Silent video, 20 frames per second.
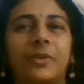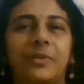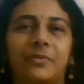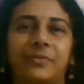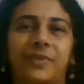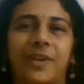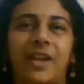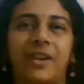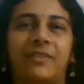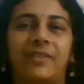to
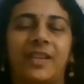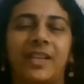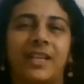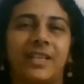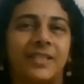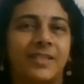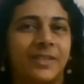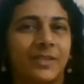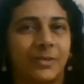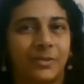5
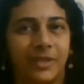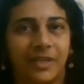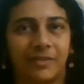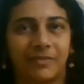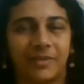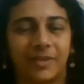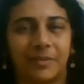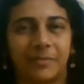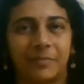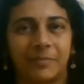days to
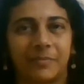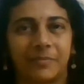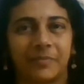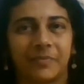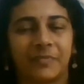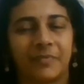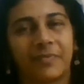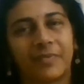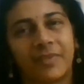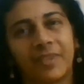develop.
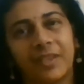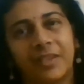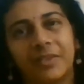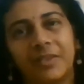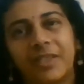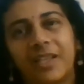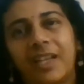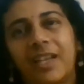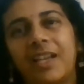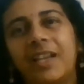
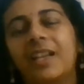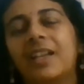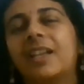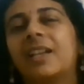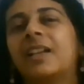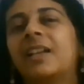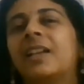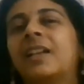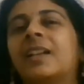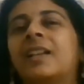Okay.
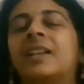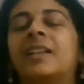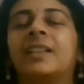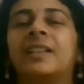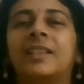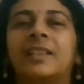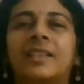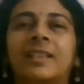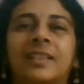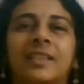
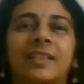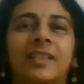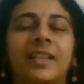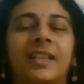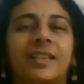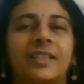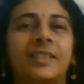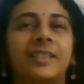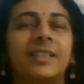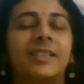
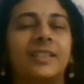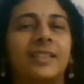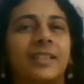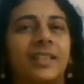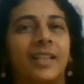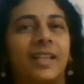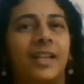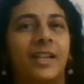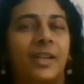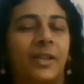Then
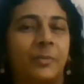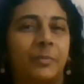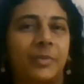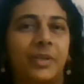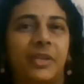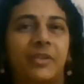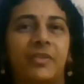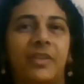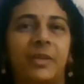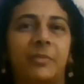
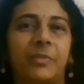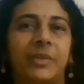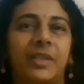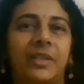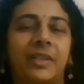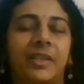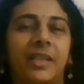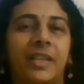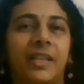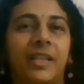adaptive
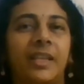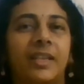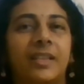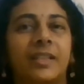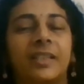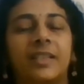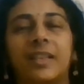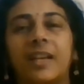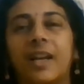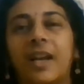immunity
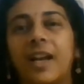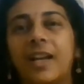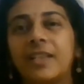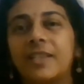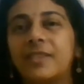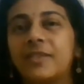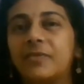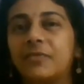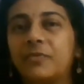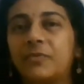
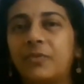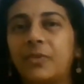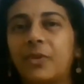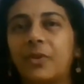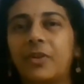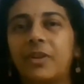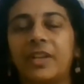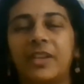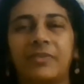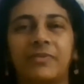has
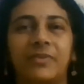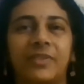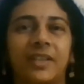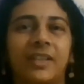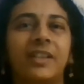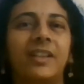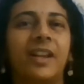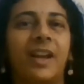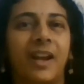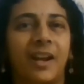4
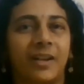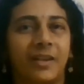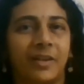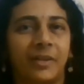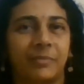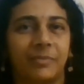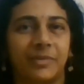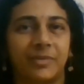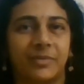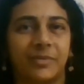different
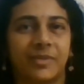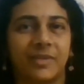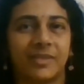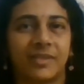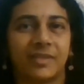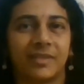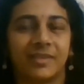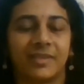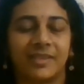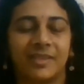
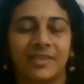attributes.